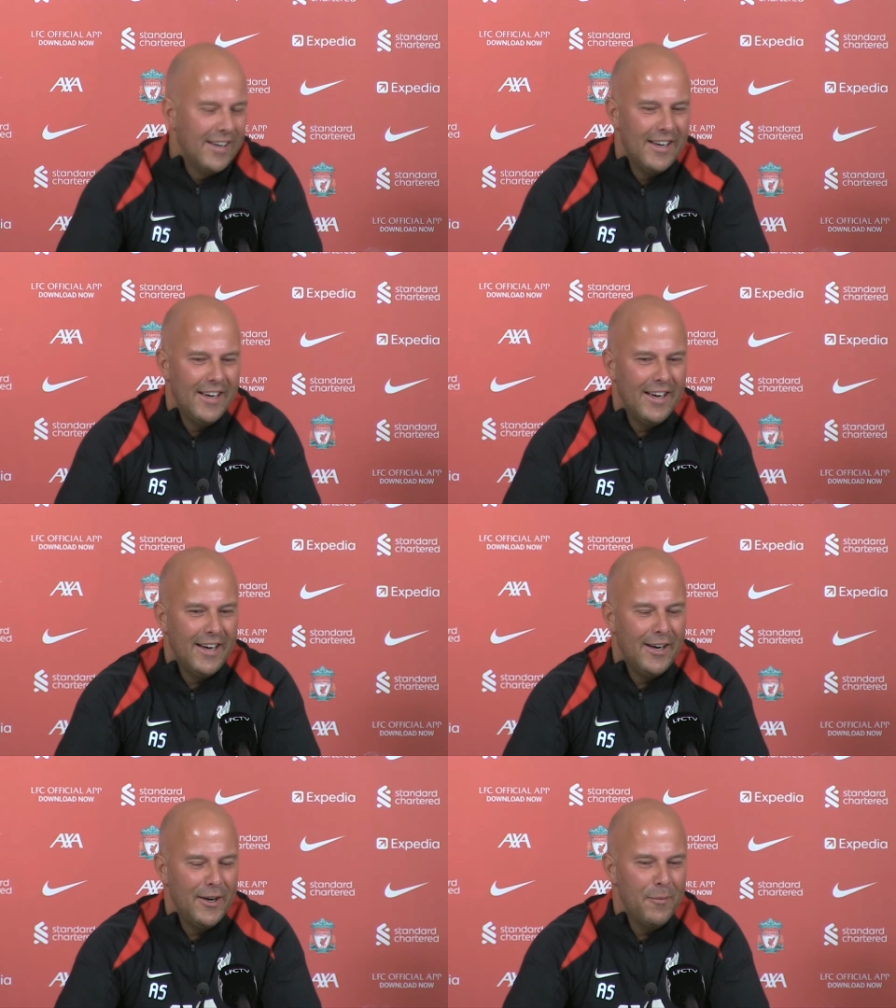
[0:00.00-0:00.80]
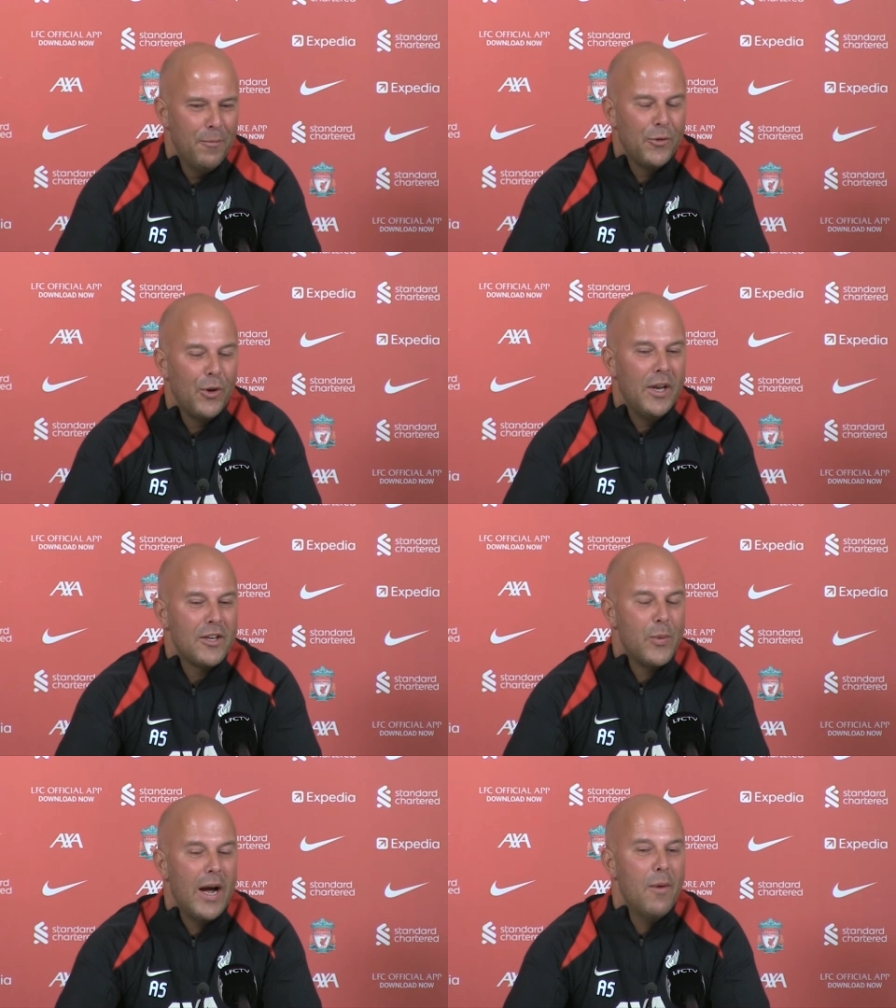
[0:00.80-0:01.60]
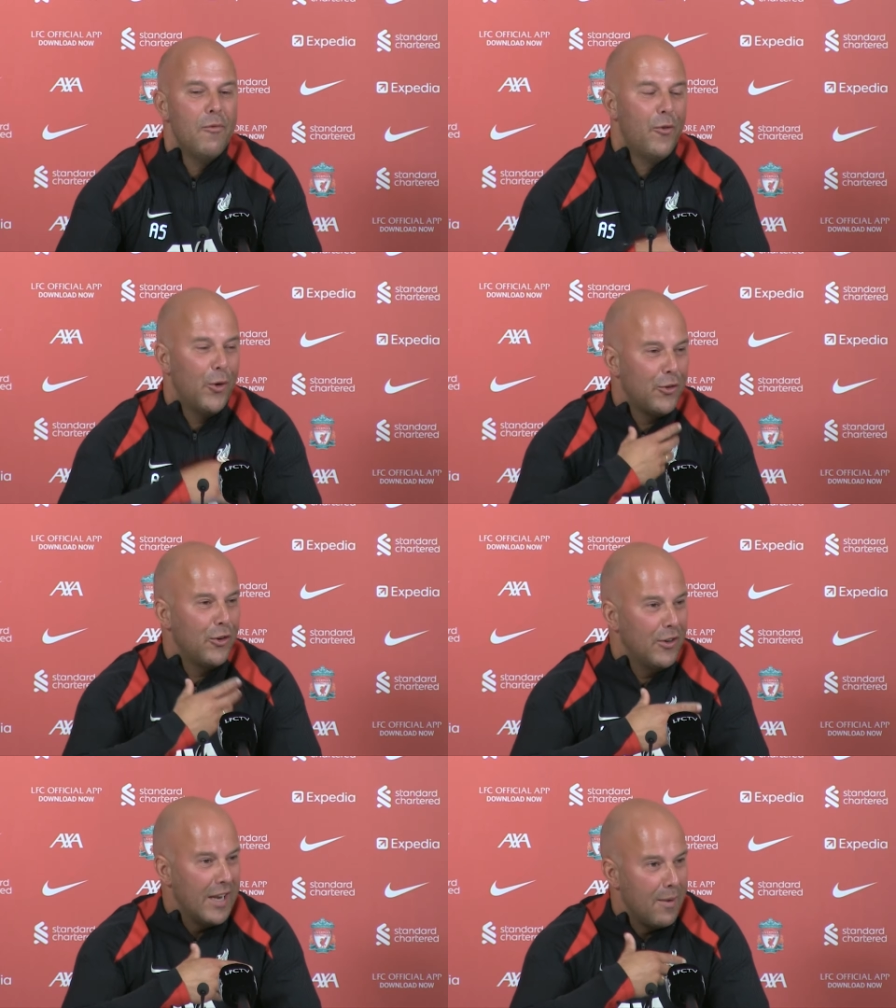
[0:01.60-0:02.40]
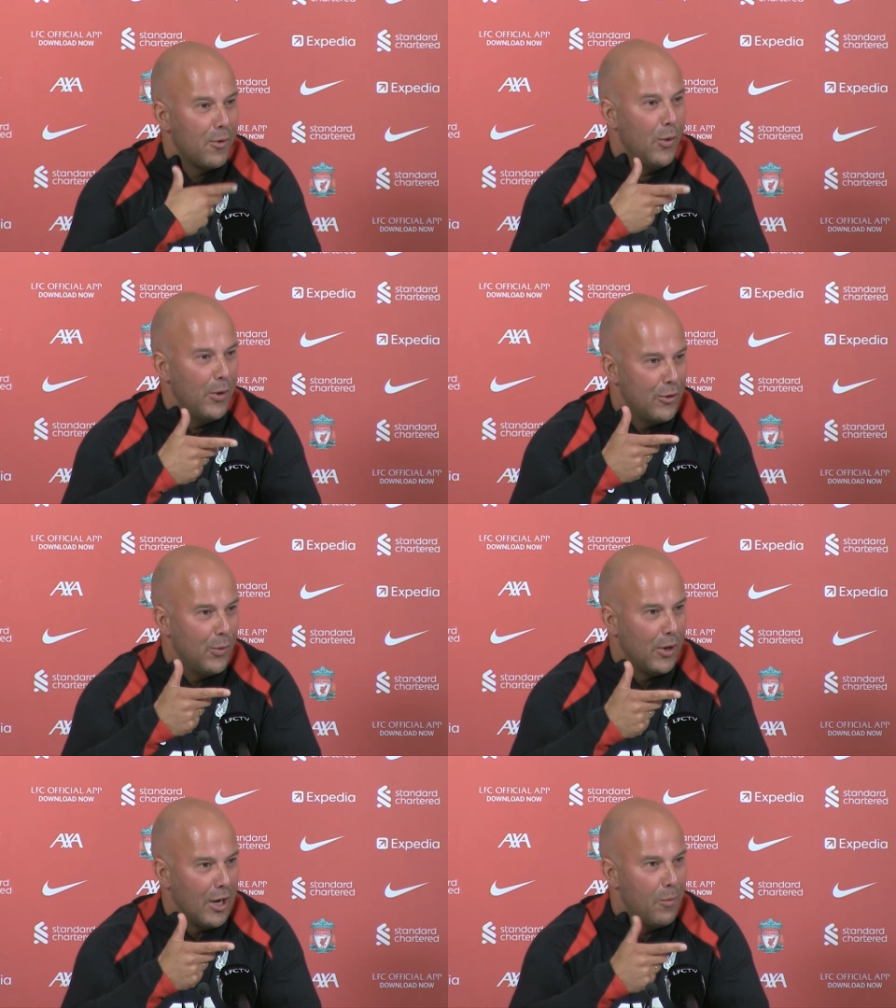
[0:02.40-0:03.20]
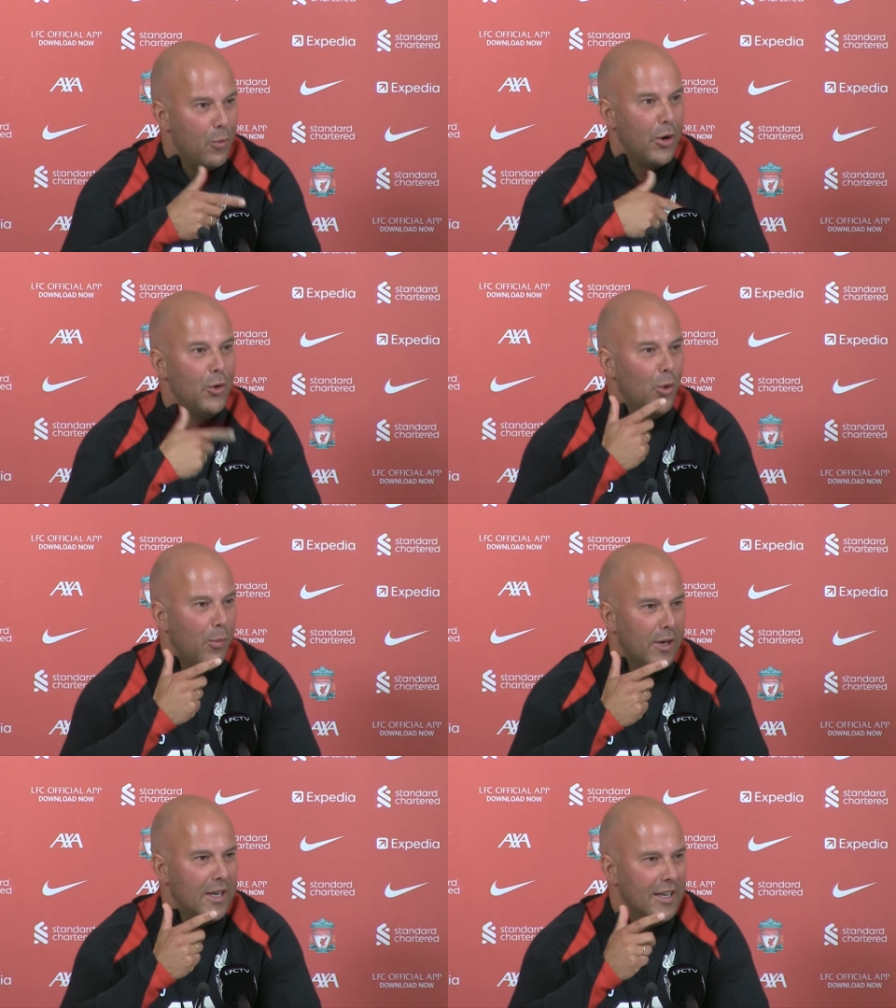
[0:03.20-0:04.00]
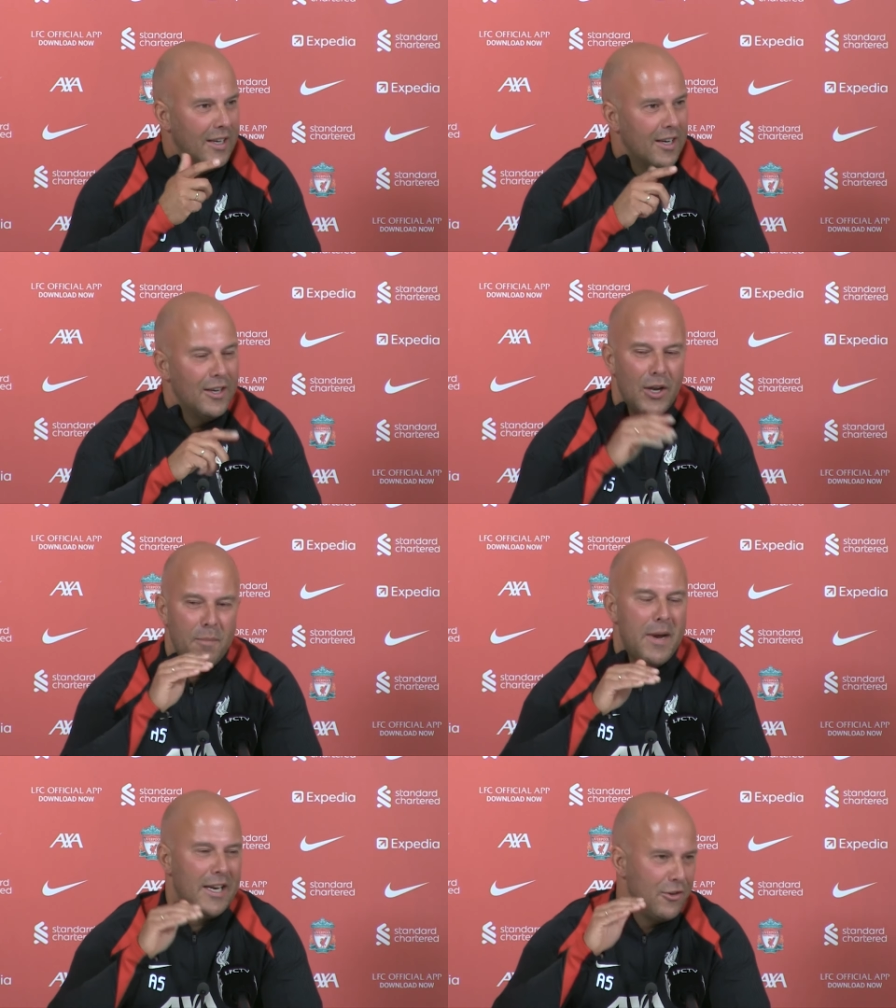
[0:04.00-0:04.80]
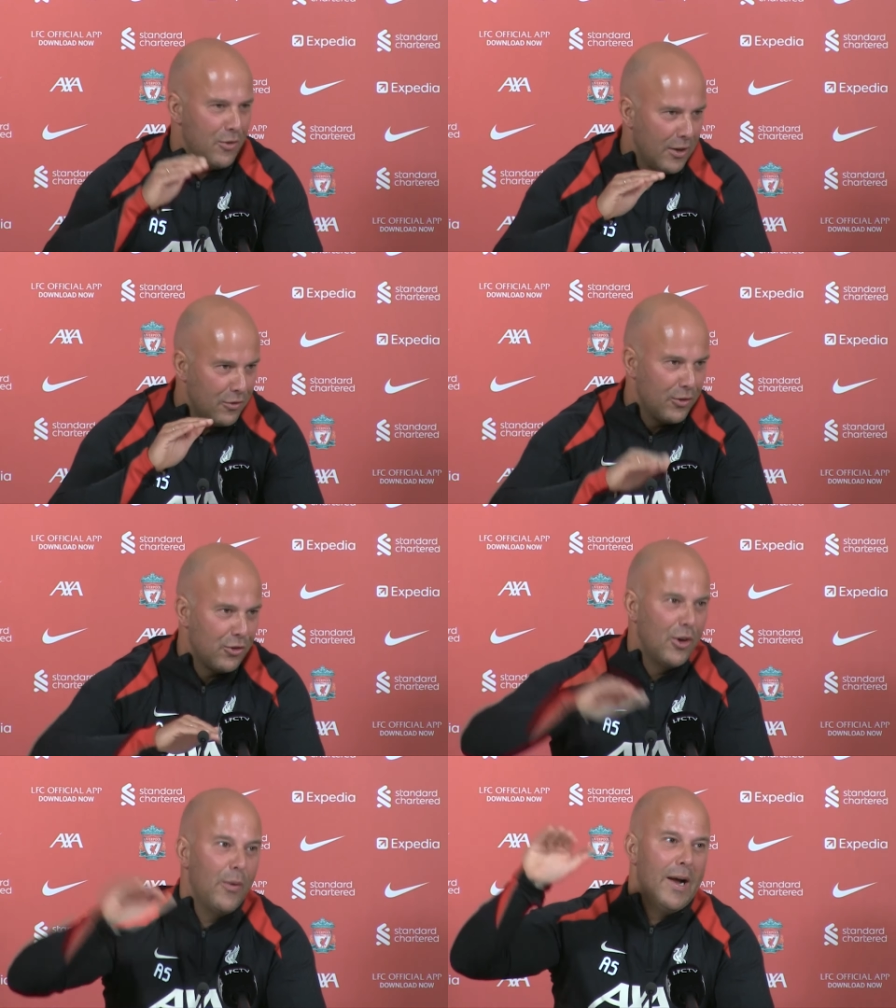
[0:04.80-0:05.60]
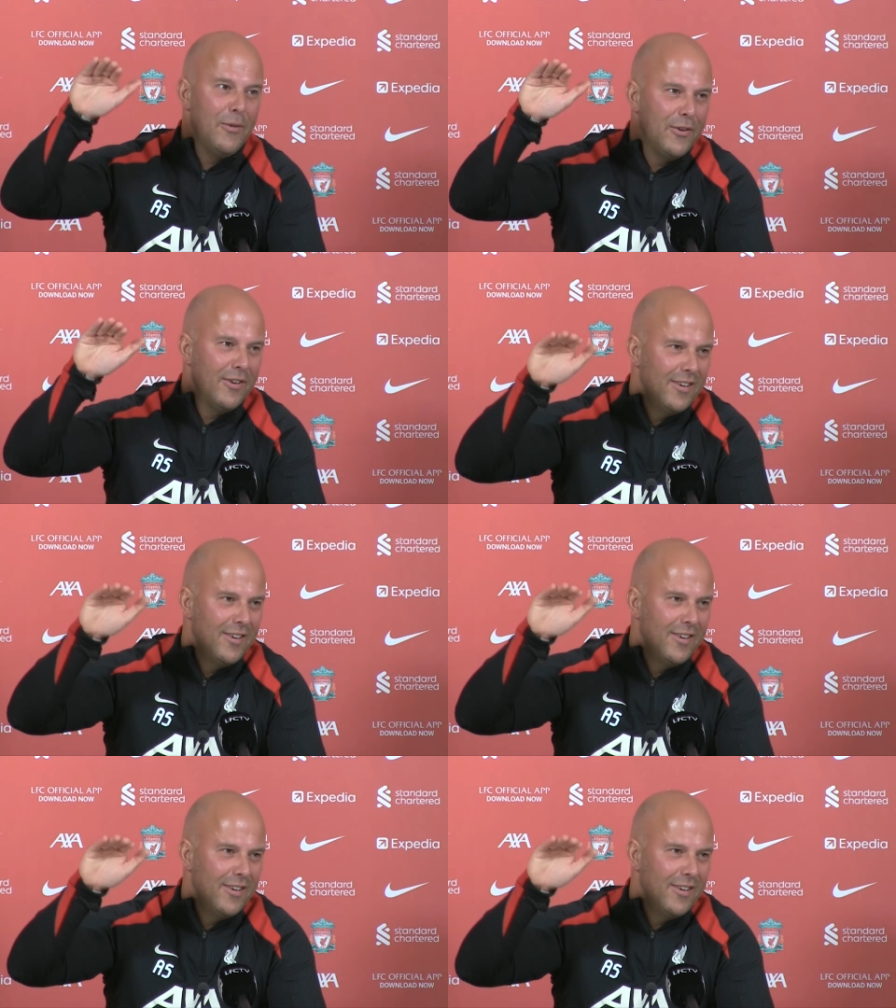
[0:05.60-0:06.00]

Um, so that's why I'm fortunate that I'm going to a club where normally not many transfers go out.